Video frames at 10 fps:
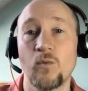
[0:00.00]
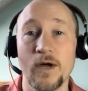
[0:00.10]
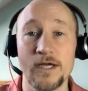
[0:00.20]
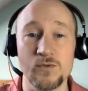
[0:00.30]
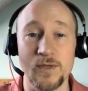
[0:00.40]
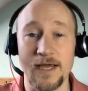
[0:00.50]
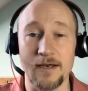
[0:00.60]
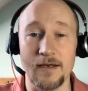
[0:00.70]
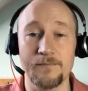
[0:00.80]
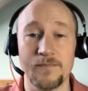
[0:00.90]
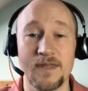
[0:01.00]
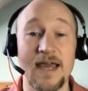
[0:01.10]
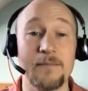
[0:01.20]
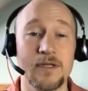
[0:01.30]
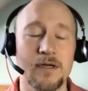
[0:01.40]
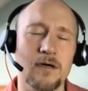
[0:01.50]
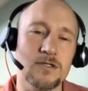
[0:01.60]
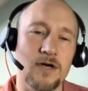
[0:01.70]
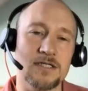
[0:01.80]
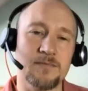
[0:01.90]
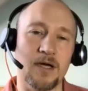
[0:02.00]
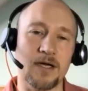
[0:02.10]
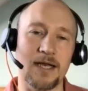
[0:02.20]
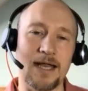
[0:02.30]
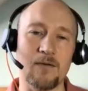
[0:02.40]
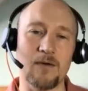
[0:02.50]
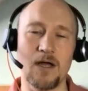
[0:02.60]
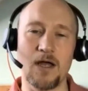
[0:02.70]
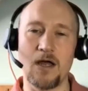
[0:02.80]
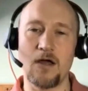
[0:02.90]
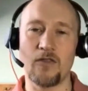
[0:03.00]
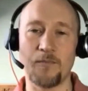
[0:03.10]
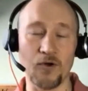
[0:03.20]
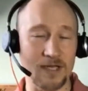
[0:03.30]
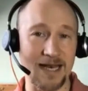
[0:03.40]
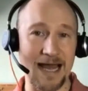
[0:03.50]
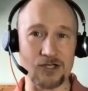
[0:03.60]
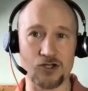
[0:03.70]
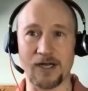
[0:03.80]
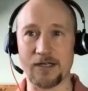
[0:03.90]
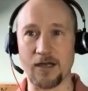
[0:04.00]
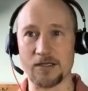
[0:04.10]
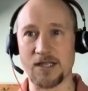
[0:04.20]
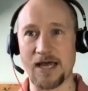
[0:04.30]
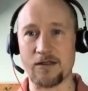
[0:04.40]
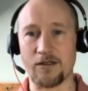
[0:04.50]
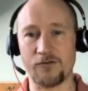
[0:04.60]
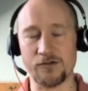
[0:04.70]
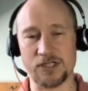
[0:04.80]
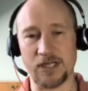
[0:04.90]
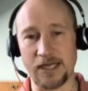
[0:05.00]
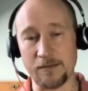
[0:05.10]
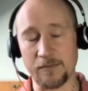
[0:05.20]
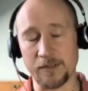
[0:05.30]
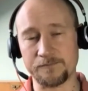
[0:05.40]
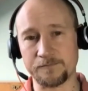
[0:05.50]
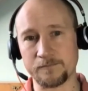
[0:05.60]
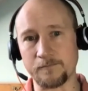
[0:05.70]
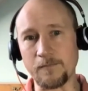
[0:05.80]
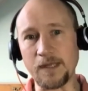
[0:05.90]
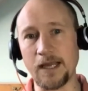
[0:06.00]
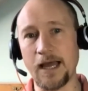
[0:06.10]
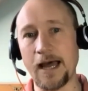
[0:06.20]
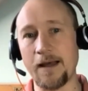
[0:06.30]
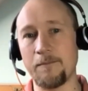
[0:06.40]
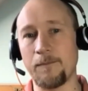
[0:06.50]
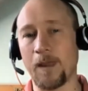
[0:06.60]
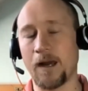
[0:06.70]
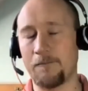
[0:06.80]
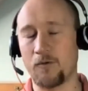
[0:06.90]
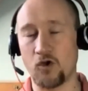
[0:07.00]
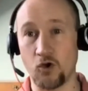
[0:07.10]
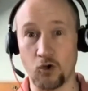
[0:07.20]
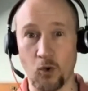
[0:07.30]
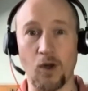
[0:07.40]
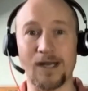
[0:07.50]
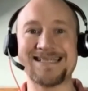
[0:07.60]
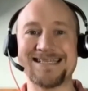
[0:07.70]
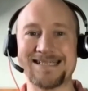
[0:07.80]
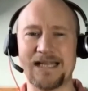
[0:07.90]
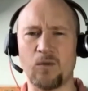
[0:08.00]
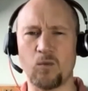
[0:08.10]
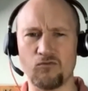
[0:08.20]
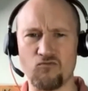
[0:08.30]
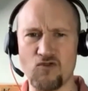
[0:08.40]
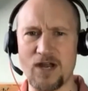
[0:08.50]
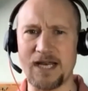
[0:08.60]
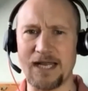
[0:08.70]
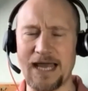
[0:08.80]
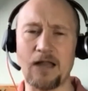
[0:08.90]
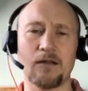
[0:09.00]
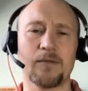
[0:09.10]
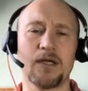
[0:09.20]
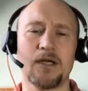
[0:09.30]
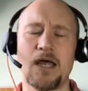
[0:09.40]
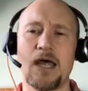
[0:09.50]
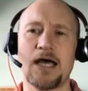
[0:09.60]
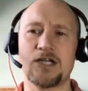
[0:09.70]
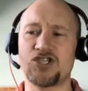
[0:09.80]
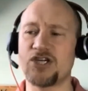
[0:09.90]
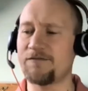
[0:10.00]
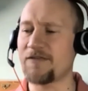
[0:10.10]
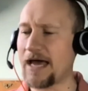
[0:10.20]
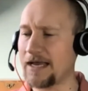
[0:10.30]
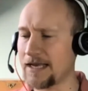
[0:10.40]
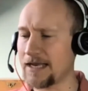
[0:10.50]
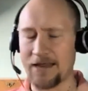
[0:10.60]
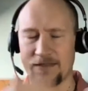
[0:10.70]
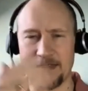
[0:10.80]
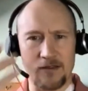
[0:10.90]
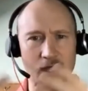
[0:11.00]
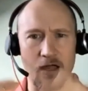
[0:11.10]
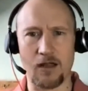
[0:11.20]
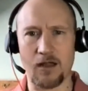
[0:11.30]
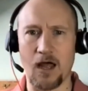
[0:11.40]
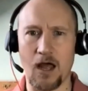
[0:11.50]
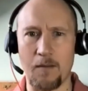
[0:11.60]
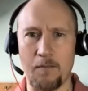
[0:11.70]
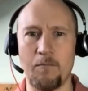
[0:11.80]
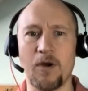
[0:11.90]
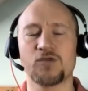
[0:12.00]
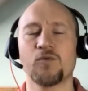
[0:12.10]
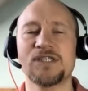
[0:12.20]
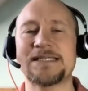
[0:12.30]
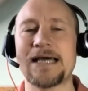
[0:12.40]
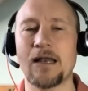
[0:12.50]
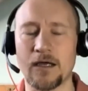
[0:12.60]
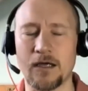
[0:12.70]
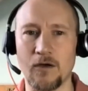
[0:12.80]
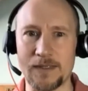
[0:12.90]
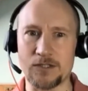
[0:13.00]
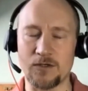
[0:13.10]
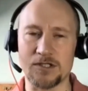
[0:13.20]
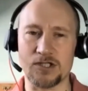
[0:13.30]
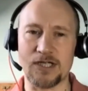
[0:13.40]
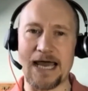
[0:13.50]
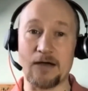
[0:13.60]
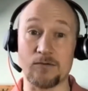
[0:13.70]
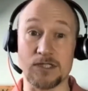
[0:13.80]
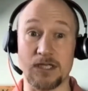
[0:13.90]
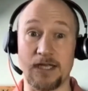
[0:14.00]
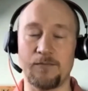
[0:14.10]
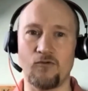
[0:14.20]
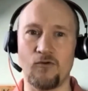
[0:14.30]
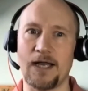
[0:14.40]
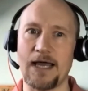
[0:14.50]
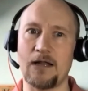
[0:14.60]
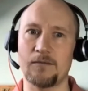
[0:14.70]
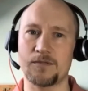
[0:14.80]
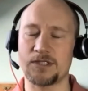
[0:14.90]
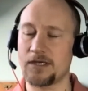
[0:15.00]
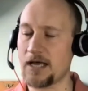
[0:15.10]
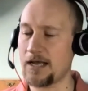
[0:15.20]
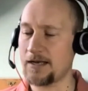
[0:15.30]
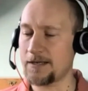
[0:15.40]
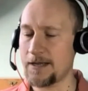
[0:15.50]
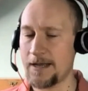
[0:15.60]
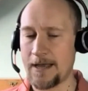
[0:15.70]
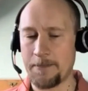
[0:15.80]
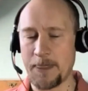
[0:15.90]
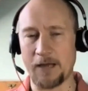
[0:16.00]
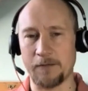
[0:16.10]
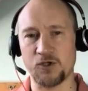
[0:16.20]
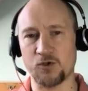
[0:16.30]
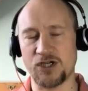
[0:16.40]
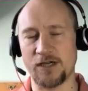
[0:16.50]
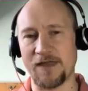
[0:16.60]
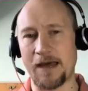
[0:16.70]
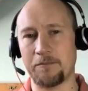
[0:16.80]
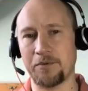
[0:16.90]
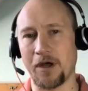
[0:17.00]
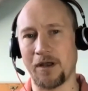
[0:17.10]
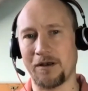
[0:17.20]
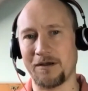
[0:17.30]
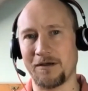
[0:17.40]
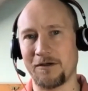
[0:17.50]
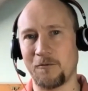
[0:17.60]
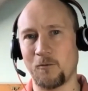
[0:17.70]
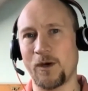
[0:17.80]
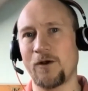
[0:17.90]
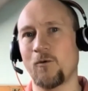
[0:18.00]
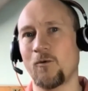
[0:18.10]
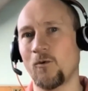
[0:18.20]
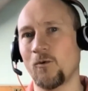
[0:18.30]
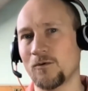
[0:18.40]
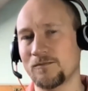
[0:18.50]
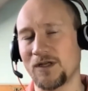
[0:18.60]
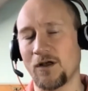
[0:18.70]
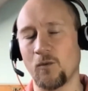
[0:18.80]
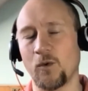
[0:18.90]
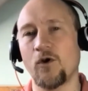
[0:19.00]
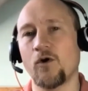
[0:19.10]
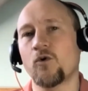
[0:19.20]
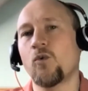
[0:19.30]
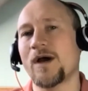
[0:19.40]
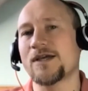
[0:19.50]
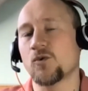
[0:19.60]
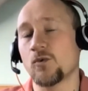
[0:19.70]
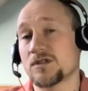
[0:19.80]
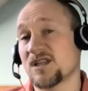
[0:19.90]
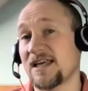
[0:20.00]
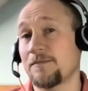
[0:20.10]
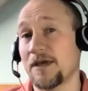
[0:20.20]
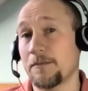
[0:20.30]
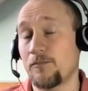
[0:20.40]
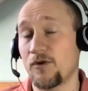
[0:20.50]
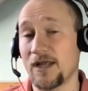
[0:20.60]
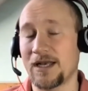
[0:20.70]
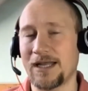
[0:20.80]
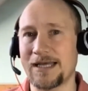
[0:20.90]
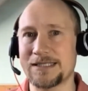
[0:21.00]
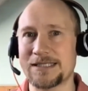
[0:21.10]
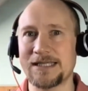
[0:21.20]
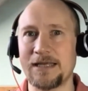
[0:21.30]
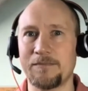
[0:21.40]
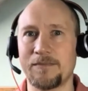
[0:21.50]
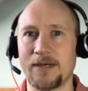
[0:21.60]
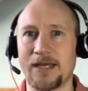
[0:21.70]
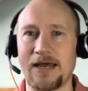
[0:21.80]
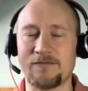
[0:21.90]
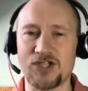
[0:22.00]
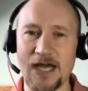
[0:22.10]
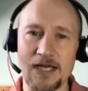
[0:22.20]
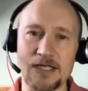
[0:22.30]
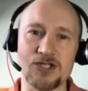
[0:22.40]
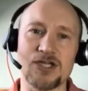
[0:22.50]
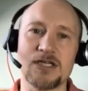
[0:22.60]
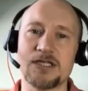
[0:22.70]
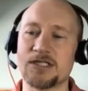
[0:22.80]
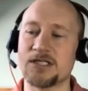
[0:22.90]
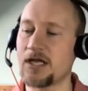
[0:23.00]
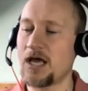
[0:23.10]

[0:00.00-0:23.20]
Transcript: ways we can to empty our stress bucket. Now, the body naturally does that through sleep. Good quality sleep will really help achieve that, and there's a much more detail I could go into as to how sleep really helps and helps you achieve that. But we're not all, we're not always all sleeping brilliantly, and sleep can have challenges, and